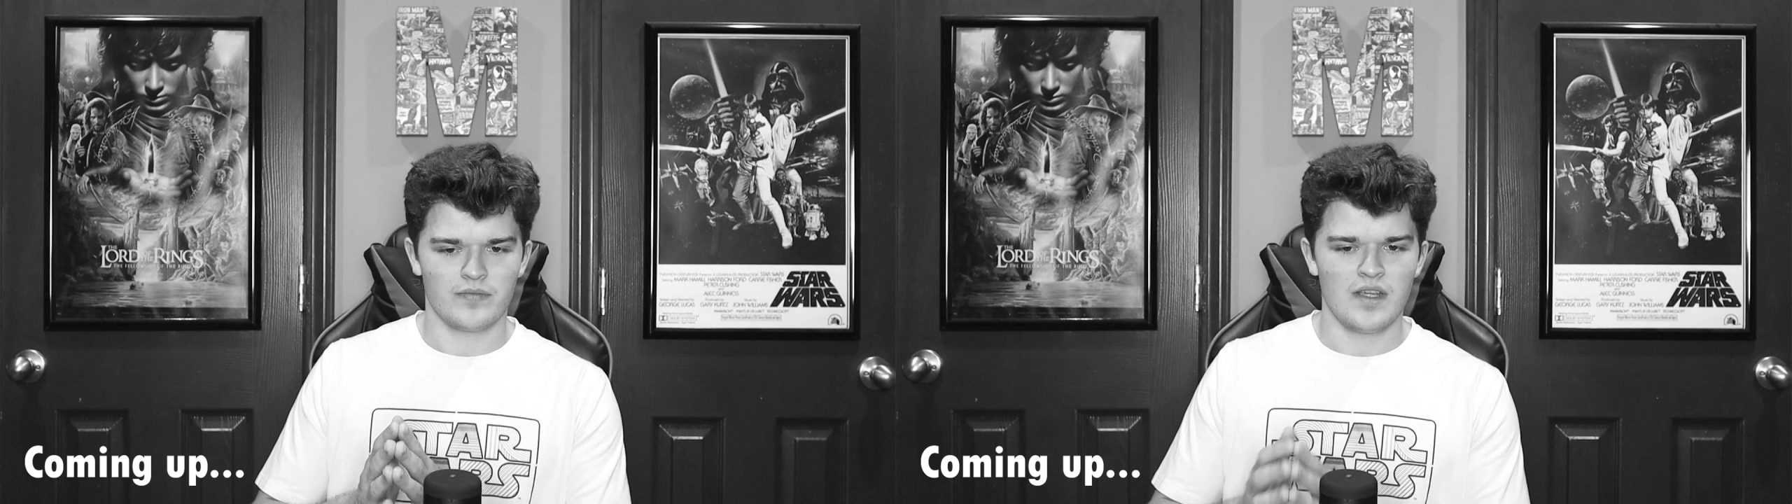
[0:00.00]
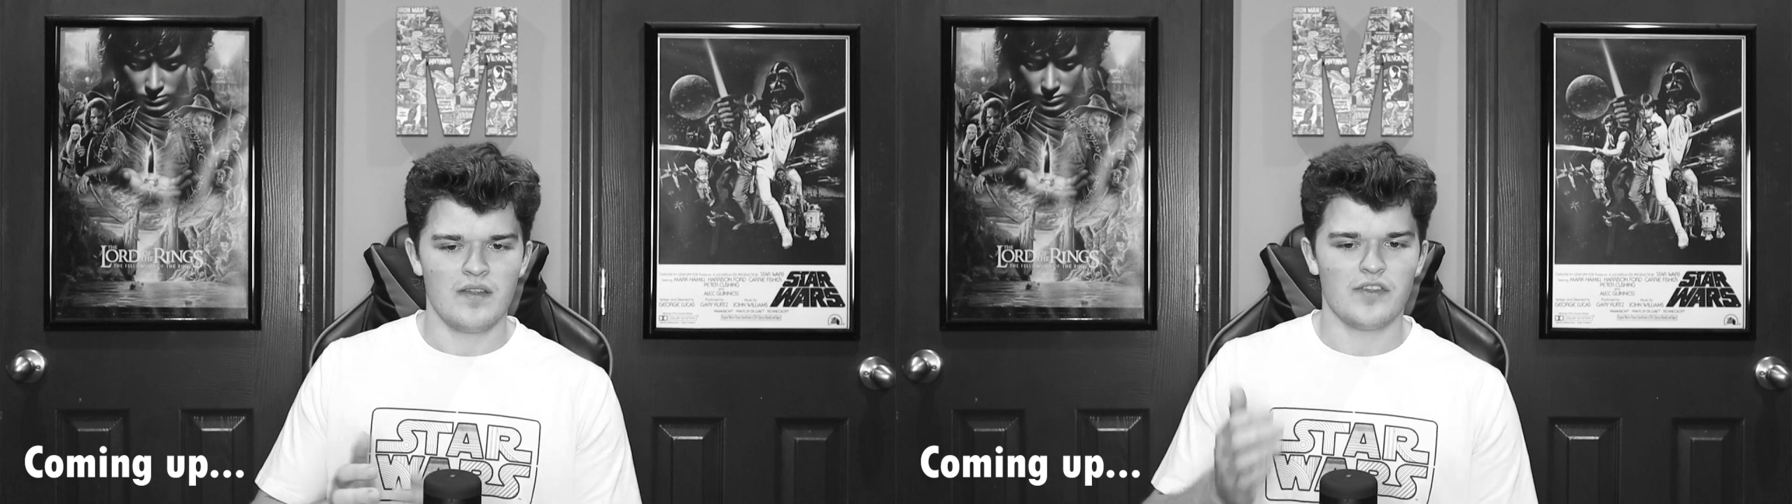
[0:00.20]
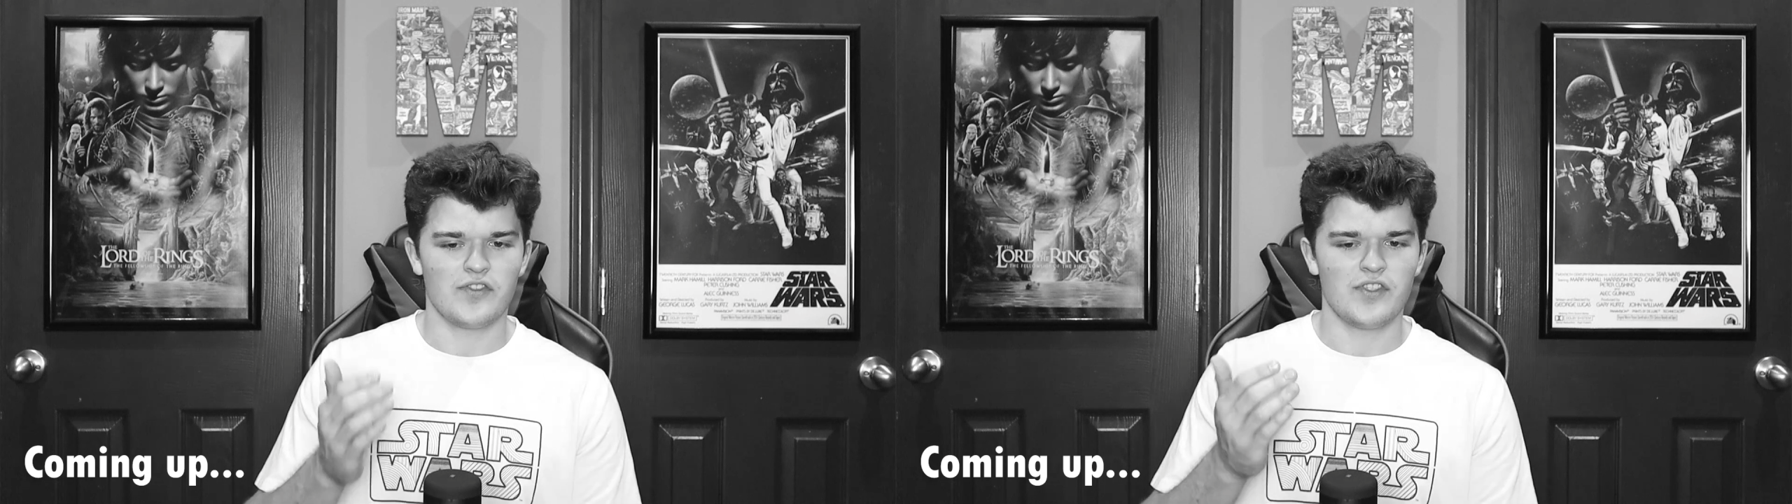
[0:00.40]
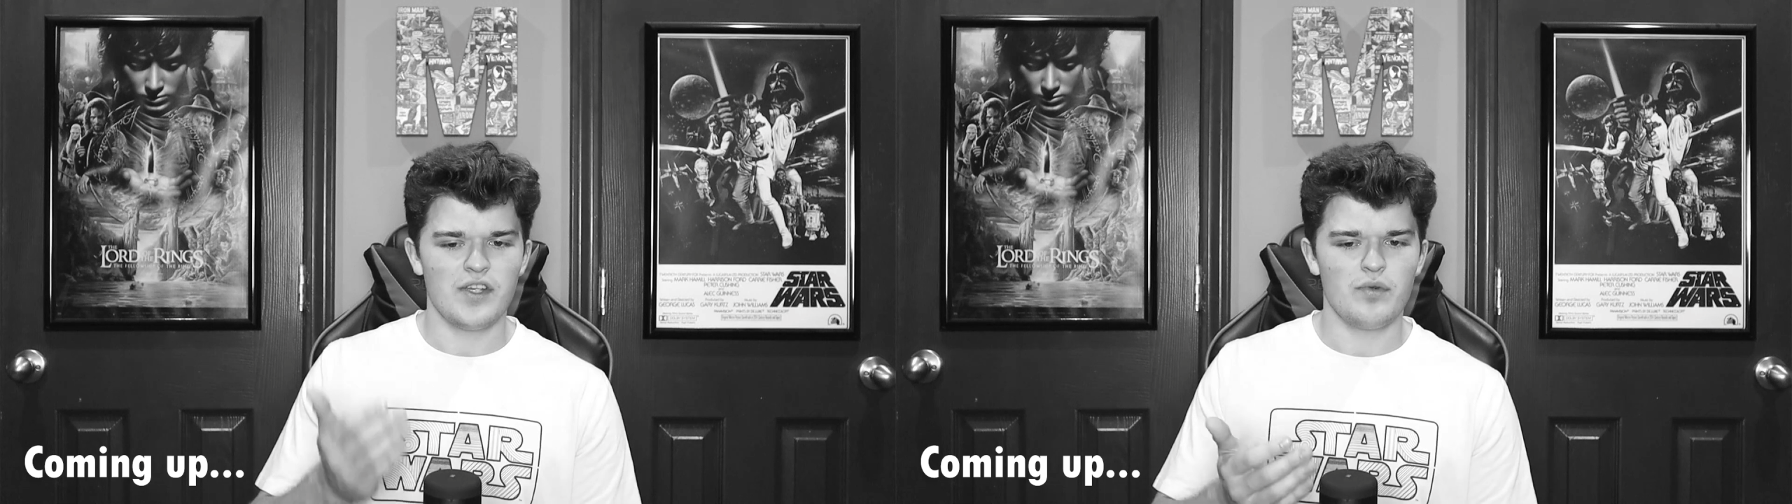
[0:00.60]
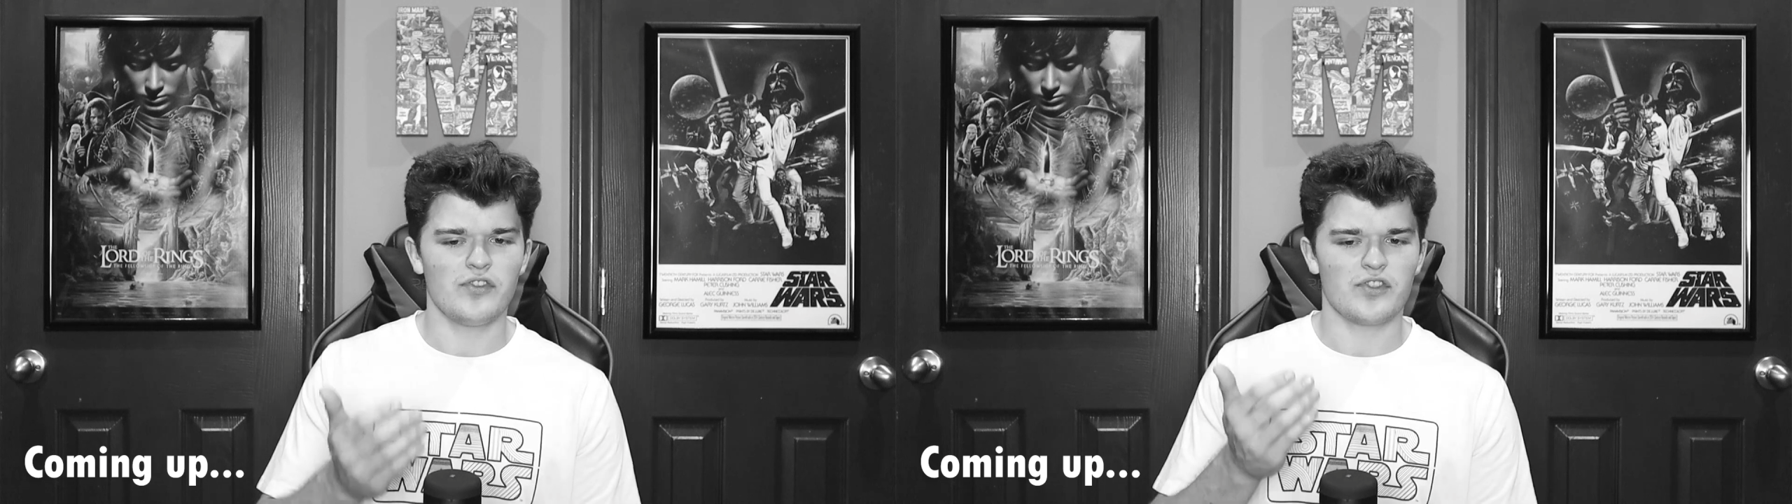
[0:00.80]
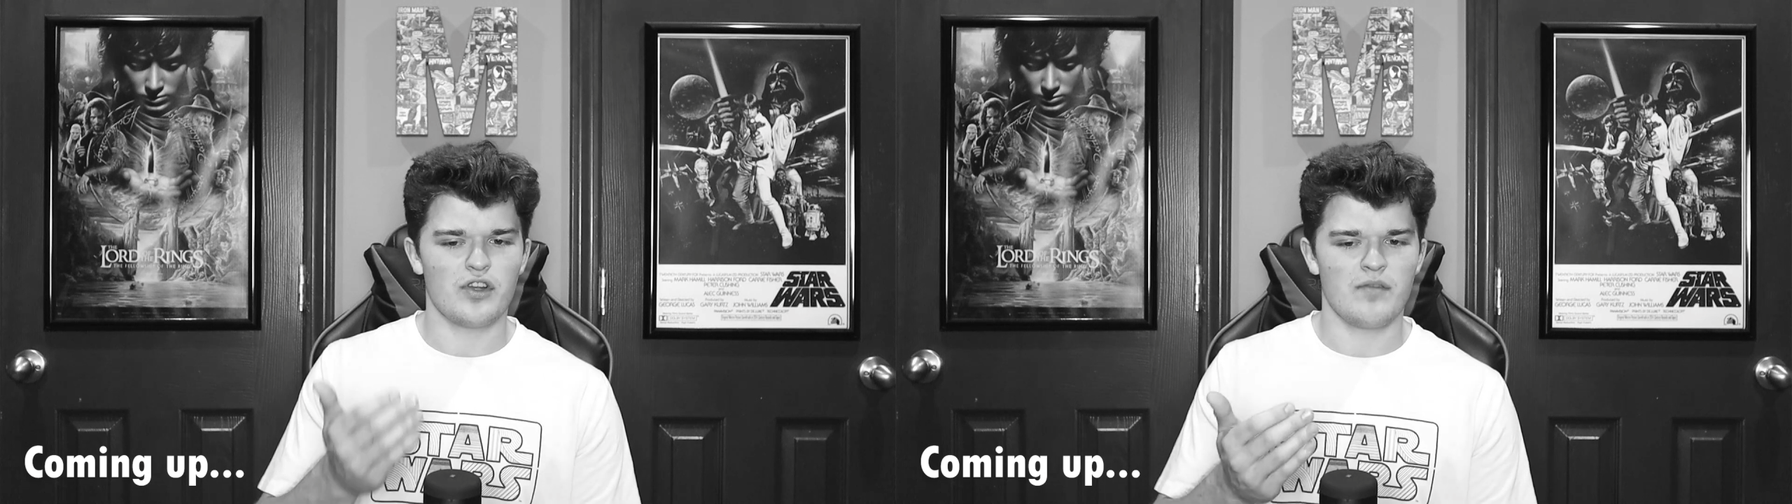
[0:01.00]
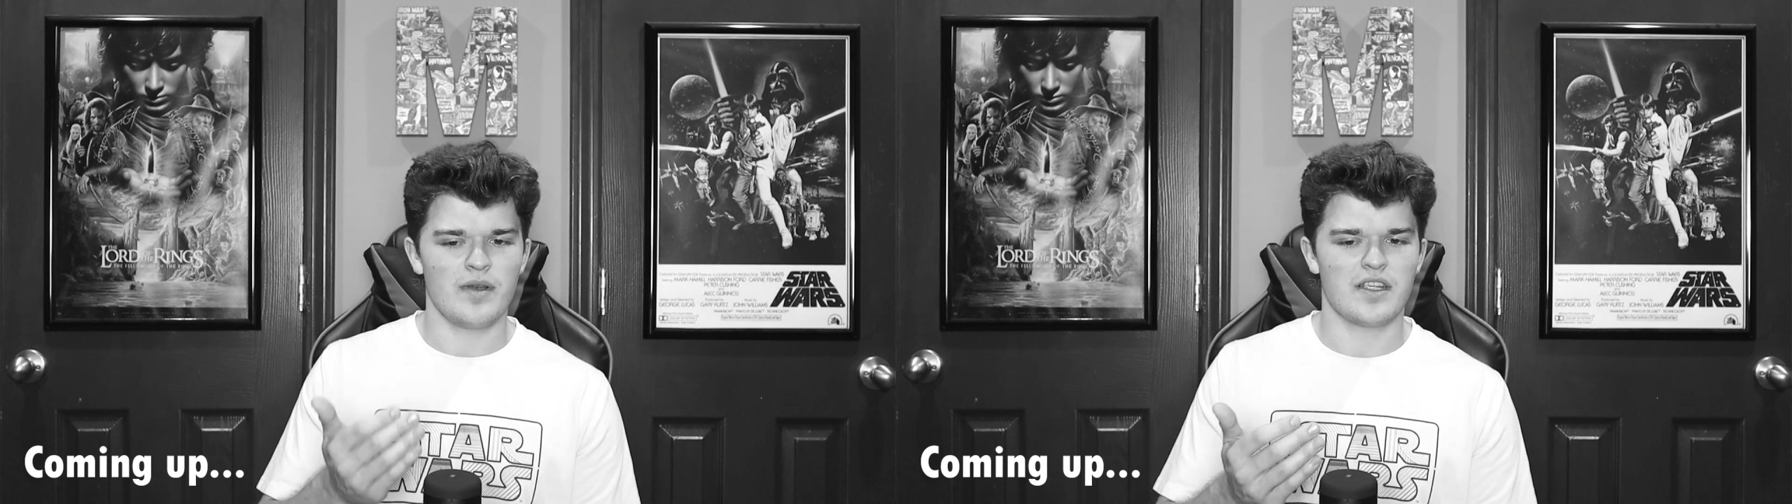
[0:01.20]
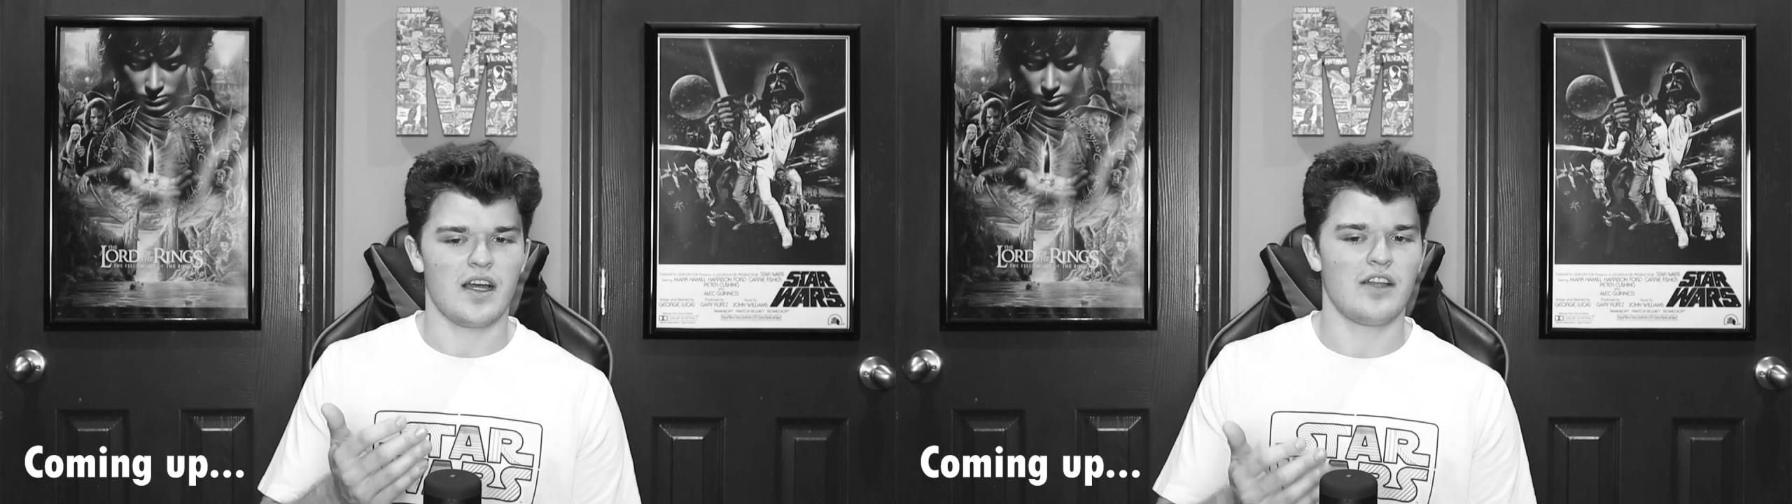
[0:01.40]
The sequence should have been
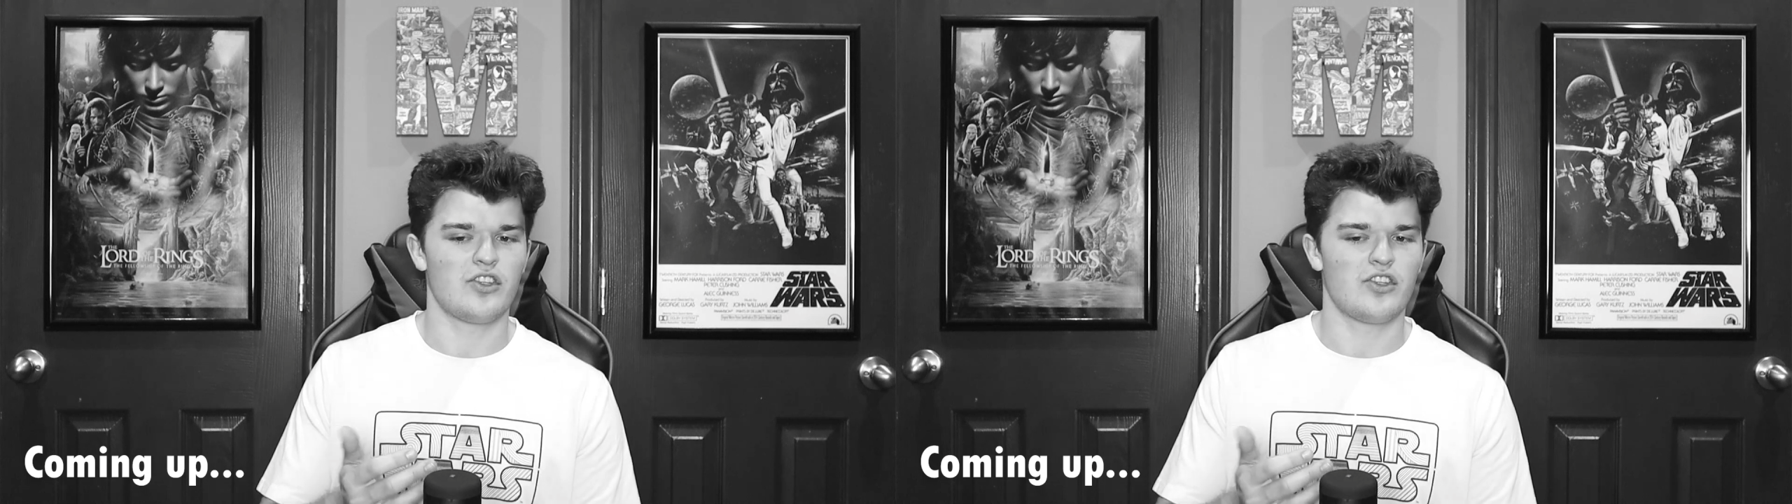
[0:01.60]
cut